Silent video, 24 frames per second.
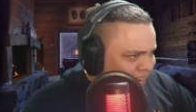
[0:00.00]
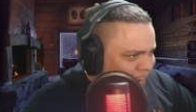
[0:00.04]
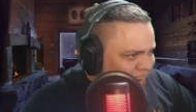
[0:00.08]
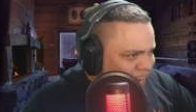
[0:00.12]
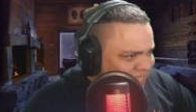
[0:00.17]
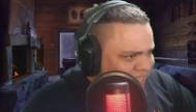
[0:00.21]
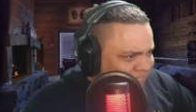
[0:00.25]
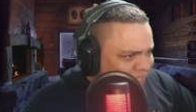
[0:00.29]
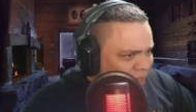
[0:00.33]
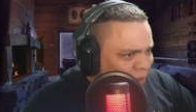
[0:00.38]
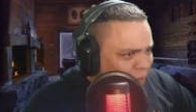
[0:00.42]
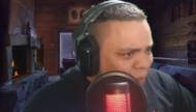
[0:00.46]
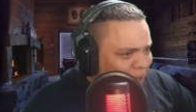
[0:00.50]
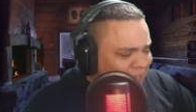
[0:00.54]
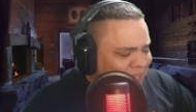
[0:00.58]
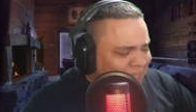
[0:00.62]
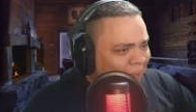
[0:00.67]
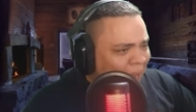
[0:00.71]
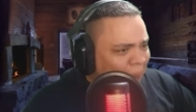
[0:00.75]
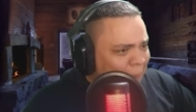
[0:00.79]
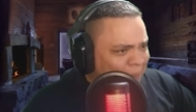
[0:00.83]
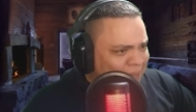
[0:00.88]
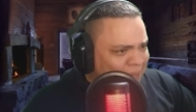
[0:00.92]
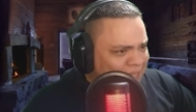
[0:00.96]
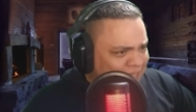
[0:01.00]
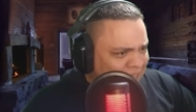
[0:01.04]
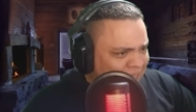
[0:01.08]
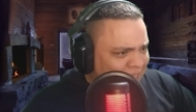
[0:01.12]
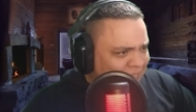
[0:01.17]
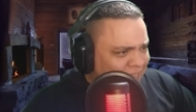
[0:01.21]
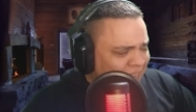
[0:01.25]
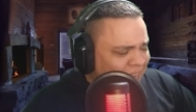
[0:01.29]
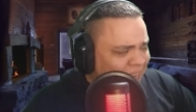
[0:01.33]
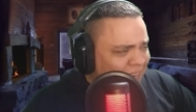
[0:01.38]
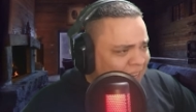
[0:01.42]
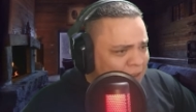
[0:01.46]
Let's see what happens in
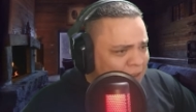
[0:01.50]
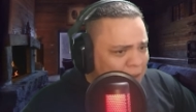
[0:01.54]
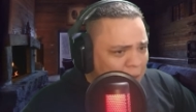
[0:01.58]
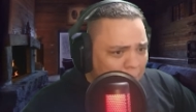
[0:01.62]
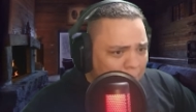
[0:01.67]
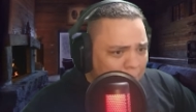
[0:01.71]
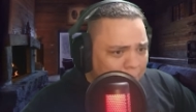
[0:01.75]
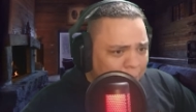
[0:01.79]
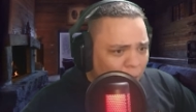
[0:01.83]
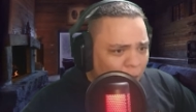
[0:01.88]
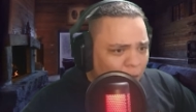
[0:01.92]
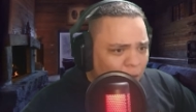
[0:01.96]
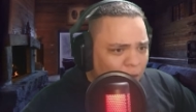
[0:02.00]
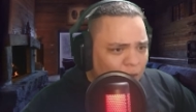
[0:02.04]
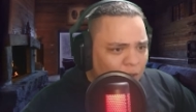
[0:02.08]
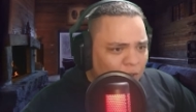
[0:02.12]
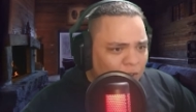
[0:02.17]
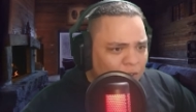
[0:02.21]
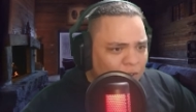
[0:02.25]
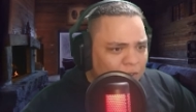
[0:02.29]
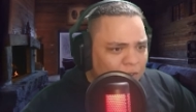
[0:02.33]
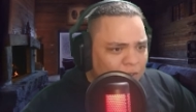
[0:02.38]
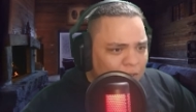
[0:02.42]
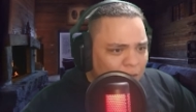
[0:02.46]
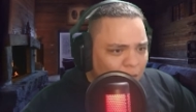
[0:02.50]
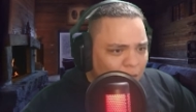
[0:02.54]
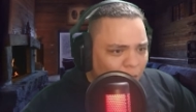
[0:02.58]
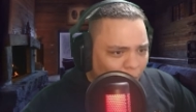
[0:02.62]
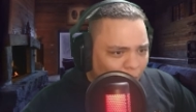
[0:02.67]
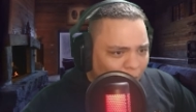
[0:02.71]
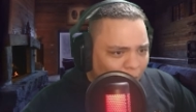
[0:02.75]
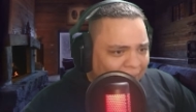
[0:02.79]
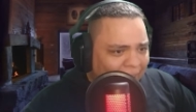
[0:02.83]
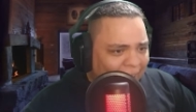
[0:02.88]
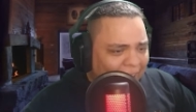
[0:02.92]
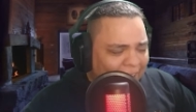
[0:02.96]
here. Boom.
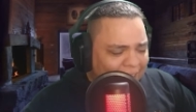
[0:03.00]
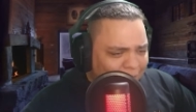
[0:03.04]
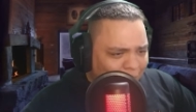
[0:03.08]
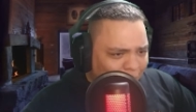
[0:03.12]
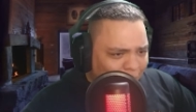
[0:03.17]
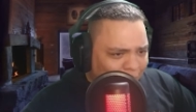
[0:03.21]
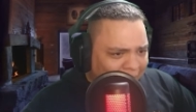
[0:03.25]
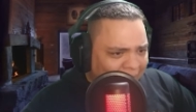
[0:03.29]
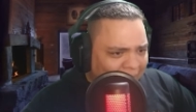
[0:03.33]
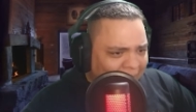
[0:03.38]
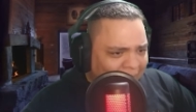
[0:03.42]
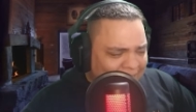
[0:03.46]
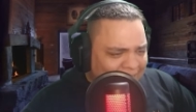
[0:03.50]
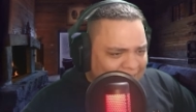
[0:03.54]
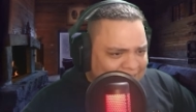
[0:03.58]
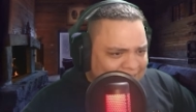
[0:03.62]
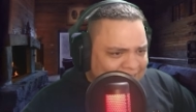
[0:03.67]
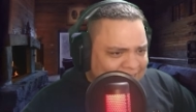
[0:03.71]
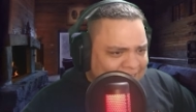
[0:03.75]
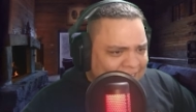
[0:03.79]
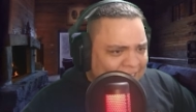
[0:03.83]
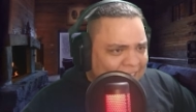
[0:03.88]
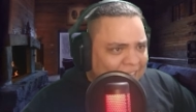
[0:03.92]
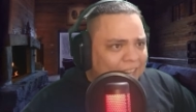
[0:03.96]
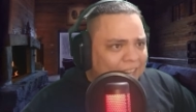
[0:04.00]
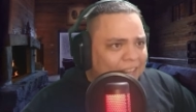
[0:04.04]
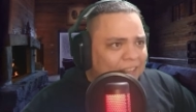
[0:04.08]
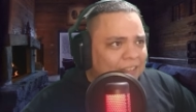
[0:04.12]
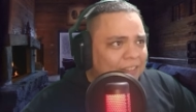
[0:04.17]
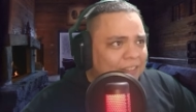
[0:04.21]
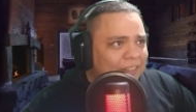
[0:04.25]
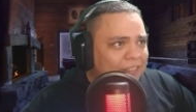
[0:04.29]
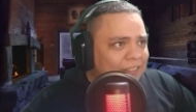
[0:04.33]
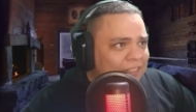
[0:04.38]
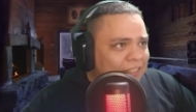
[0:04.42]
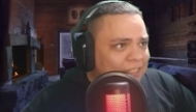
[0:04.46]
Okay, okay, let's see.
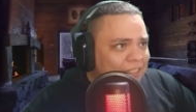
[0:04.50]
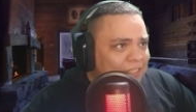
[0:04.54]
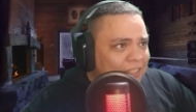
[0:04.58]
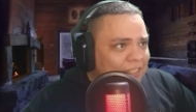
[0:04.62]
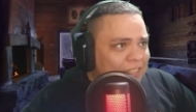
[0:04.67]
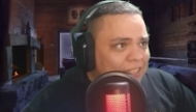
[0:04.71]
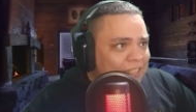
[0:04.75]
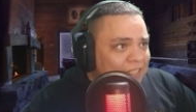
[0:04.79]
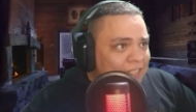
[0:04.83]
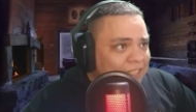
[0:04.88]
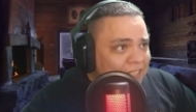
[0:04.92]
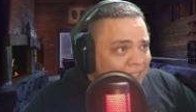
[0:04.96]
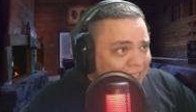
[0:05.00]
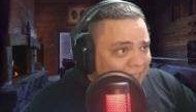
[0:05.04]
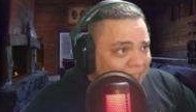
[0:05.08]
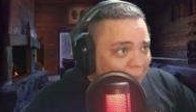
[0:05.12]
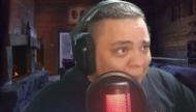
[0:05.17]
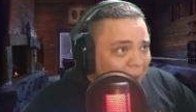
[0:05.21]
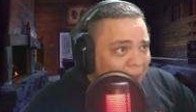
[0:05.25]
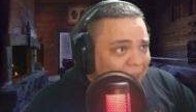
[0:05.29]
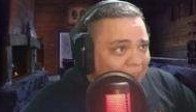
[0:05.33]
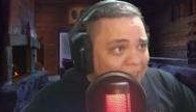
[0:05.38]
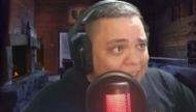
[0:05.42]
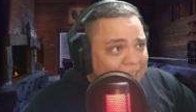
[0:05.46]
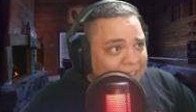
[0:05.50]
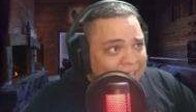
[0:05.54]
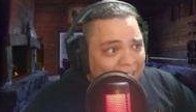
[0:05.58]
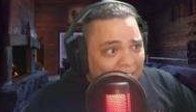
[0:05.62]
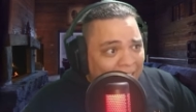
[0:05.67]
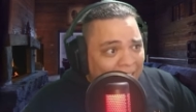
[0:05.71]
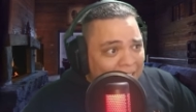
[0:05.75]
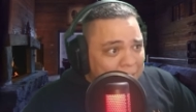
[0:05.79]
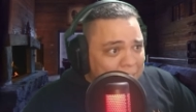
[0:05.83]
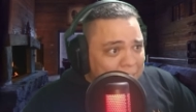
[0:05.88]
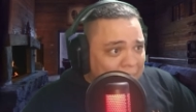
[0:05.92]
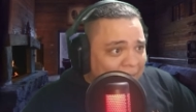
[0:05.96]
seven
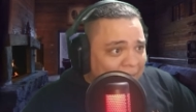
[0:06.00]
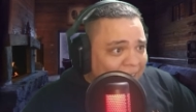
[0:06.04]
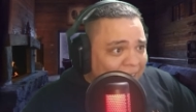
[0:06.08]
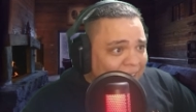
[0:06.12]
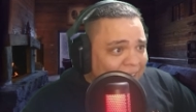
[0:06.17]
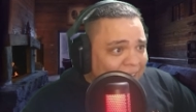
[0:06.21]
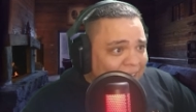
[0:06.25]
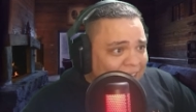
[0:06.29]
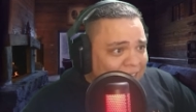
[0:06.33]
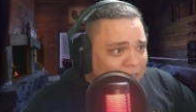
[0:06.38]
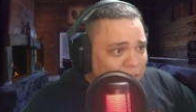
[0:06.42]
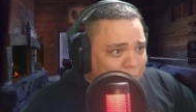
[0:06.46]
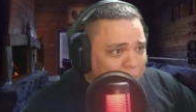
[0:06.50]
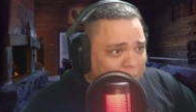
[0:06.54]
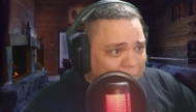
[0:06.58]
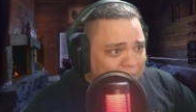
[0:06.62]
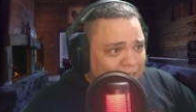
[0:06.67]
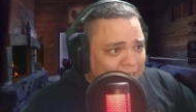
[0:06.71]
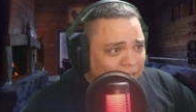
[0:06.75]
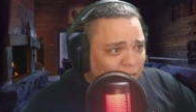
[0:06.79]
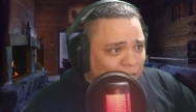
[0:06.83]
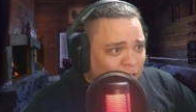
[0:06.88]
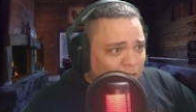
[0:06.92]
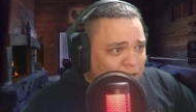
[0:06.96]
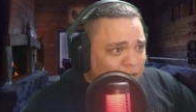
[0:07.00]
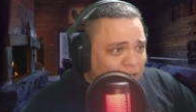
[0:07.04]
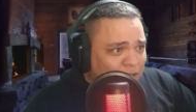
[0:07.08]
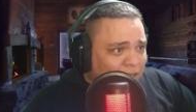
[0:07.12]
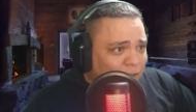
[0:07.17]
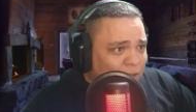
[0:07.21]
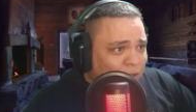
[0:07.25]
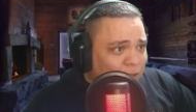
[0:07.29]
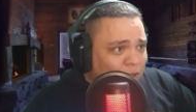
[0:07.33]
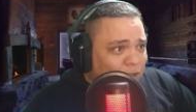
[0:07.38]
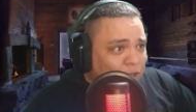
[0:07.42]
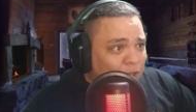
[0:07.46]
eighty-eight better, spirit cost
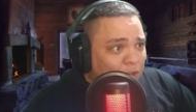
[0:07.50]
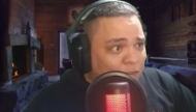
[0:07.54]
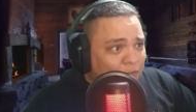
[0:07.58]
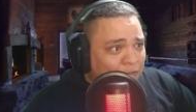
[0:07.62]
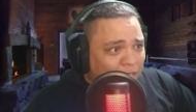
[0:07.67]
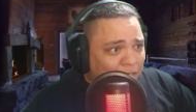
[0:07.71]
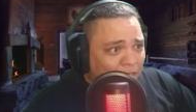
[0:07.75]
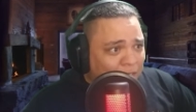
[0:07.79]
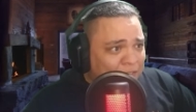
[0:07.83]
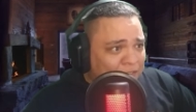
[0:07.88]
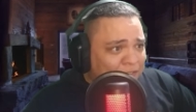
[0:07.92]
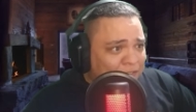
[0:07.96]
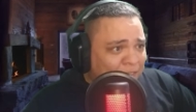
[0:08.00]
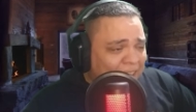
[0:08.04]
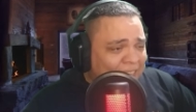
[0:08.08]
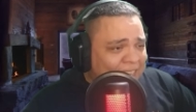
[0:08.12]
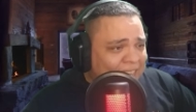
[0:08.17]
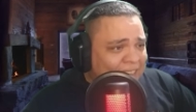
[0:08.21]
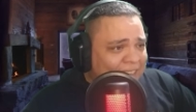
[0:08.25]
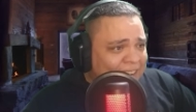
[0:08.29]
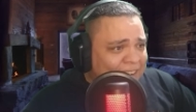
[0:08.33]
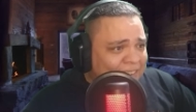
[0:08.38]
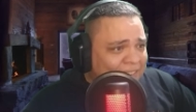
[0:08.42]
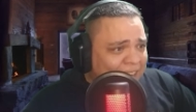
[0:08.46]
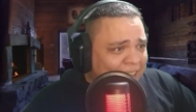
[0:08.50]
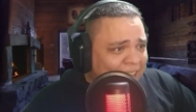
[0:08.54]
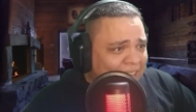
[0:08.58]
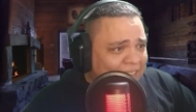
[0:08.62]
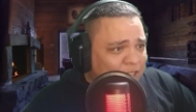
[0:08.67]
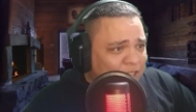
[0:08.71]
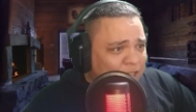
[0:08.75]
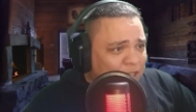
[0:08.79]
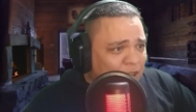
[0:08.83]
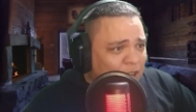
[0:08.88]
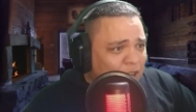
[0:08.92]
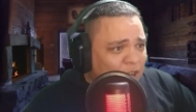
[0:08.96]
reduction, forty-five
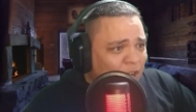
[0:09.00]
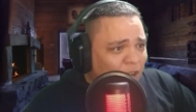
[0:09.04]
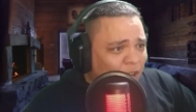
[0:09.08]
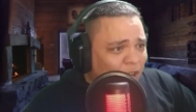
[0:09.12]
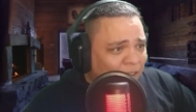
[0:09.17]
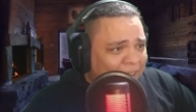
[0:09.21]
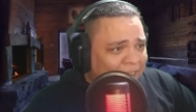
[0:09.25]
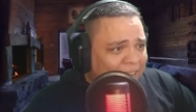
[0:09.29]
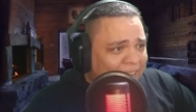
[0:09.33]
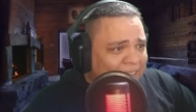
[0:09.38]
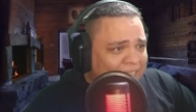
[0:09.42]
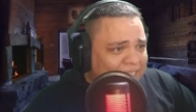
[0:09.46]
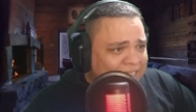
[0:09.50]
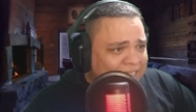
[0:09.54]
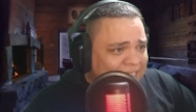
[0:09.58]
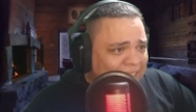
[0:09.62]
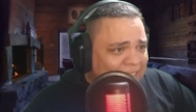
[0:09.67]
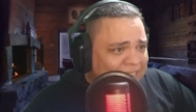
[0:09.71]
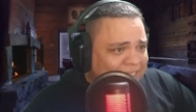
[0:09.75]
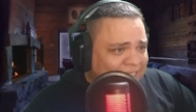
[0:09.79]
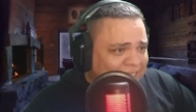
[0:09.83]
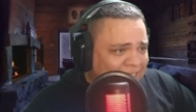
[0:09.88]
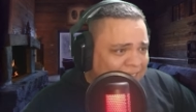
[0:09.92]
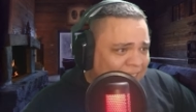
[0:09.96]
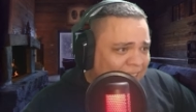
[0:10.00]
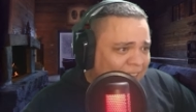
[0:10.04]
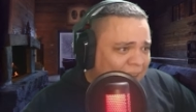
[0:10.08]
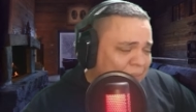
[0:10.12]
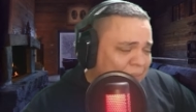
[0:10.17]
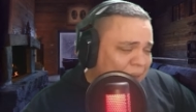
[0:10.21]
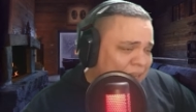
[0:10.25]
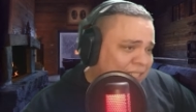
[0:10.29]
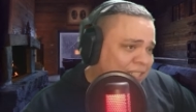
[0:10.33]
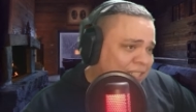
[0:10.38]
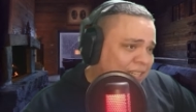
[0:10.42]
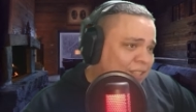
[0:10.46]
generation, lucky chance,
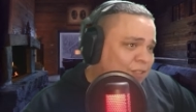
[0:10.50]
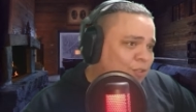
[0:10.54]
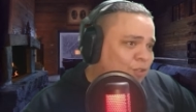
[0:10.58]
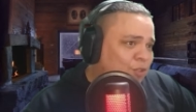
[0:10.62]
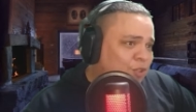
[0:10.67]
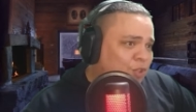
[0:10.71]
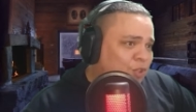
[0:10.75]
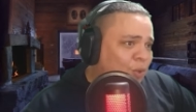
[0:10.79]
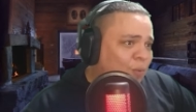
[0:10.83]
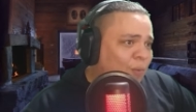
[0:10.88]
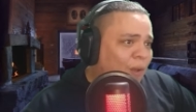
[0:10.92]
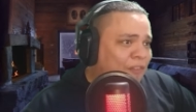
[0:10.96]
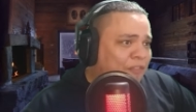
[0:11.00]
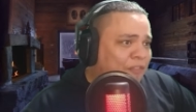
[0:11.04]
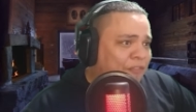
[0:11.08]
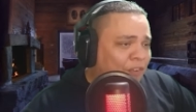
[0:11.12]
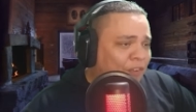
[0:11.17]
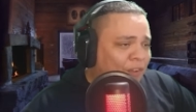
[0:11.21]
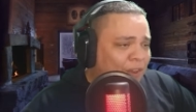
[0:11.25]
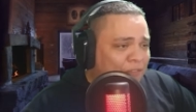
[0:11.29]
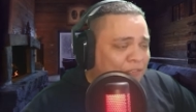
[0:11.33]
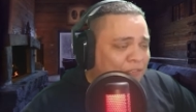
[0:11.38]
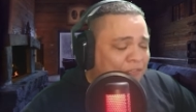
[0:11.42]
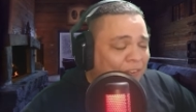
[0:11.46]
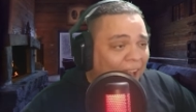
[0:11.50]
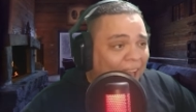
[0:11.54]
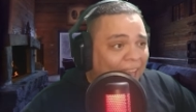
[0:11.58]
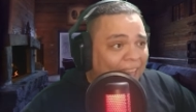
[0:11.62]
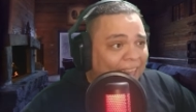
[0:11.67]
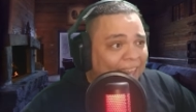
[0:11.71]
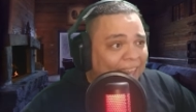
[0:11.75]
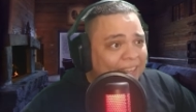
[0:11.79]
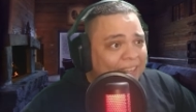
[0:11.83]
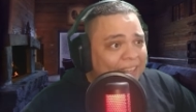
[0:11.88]
damage reduction while forty-five.